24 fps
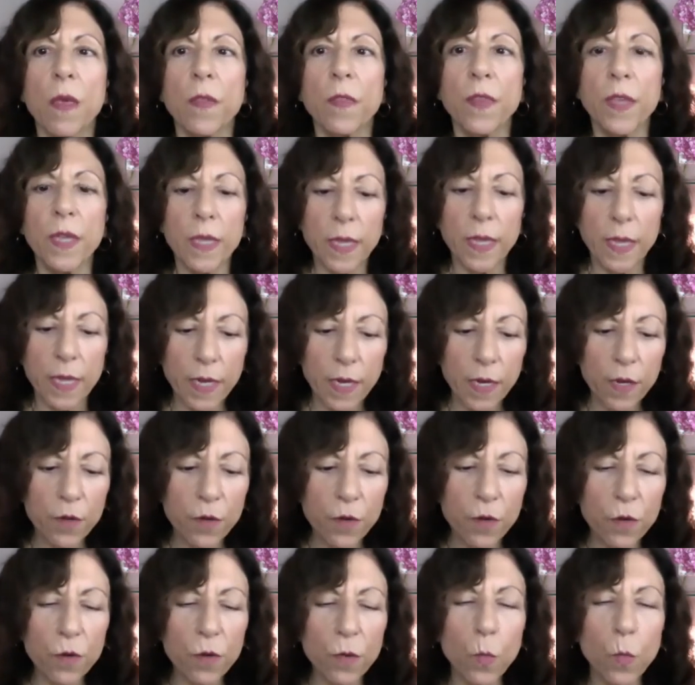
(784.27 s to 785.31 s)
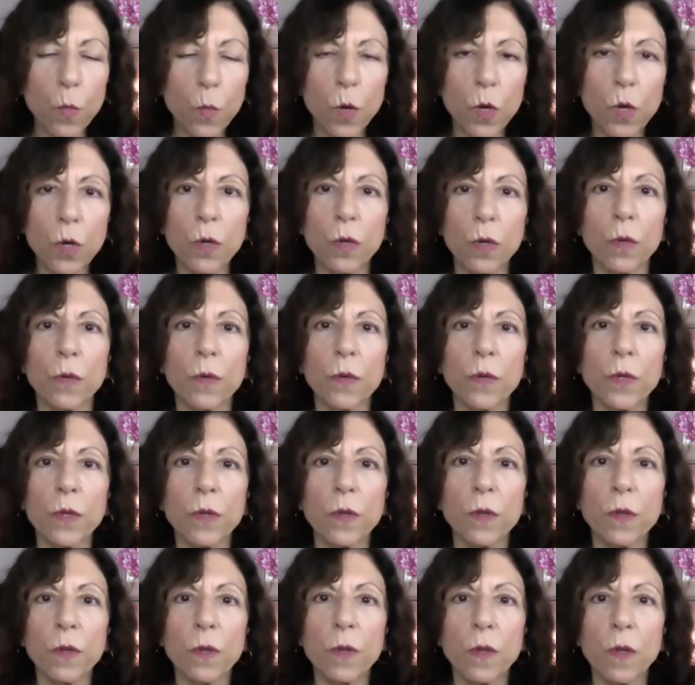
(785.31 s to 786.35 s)
The inner world
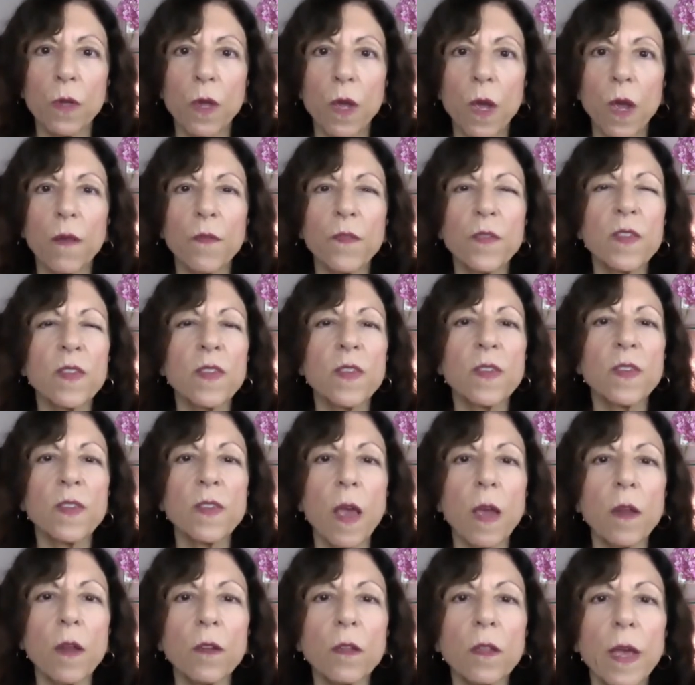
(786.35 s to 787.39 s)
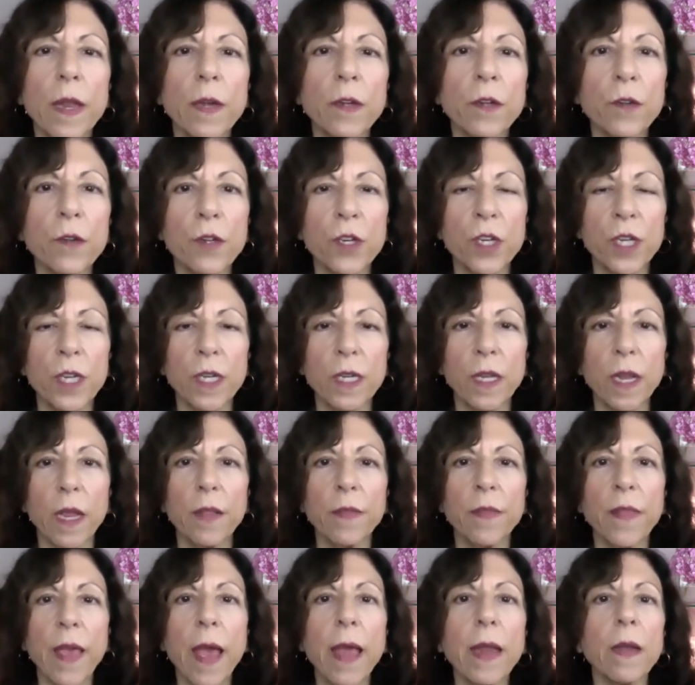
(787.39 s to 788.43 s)
of subtle energy.
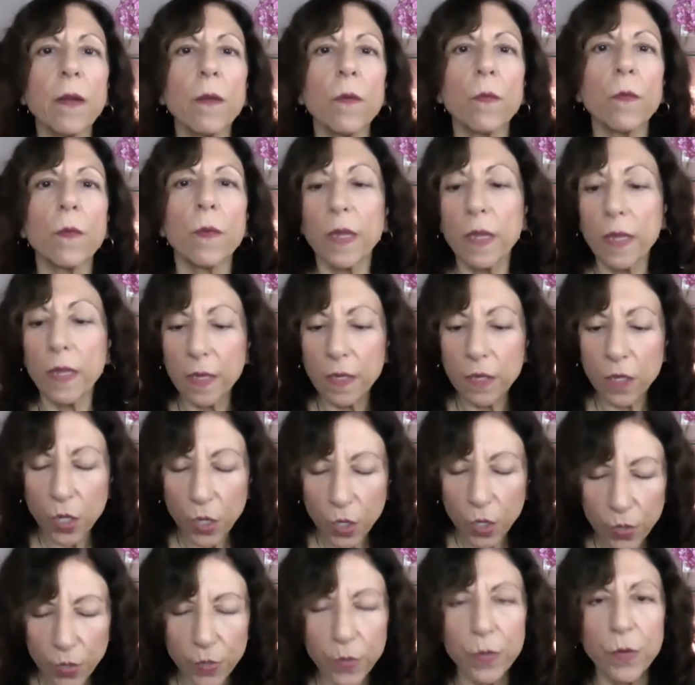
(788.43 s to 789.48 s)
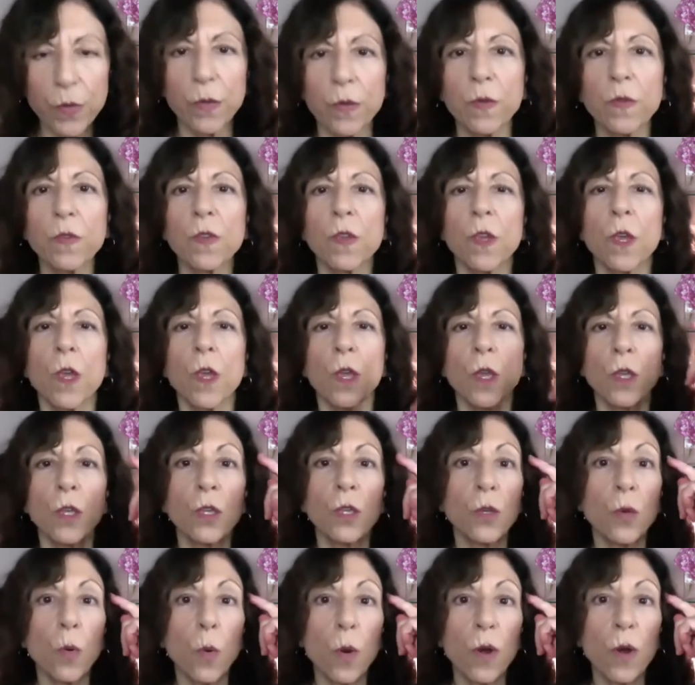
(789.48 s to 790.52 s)
And that includes
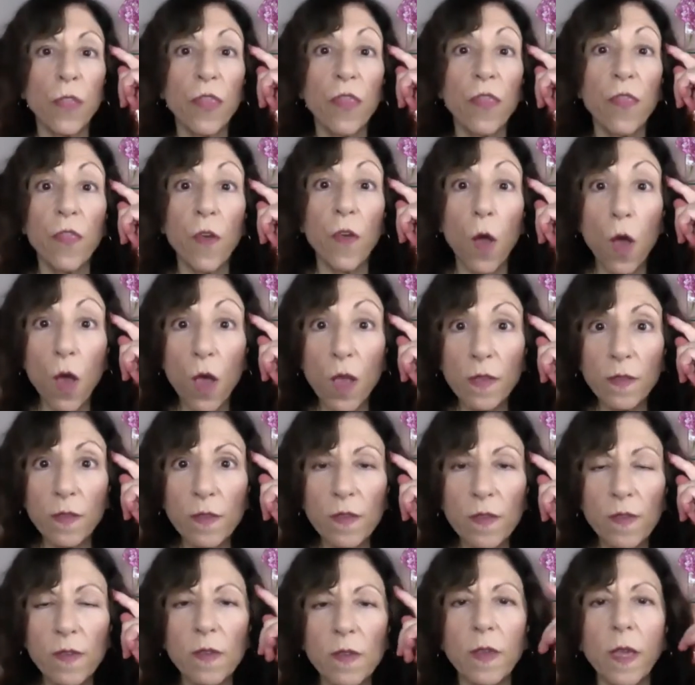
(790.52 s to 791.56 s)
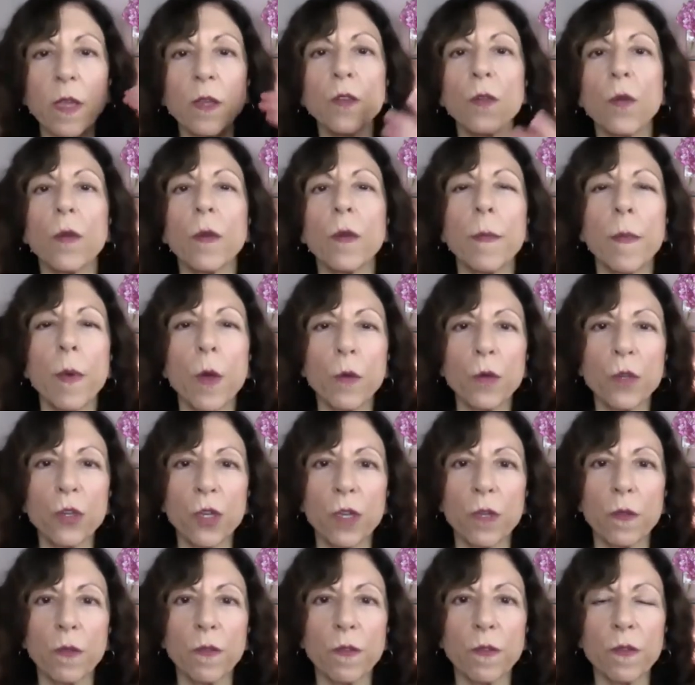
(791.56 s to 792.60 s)
your thoughts and your
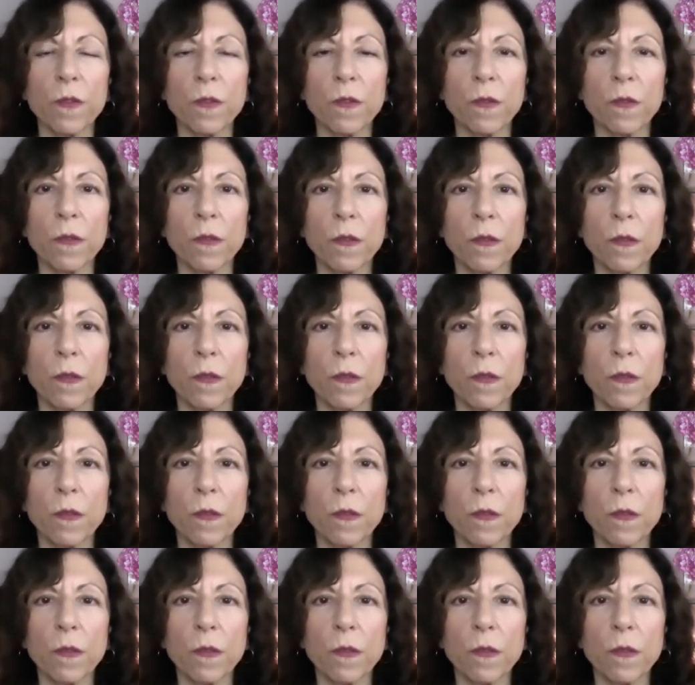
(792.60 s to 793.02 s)
emotions.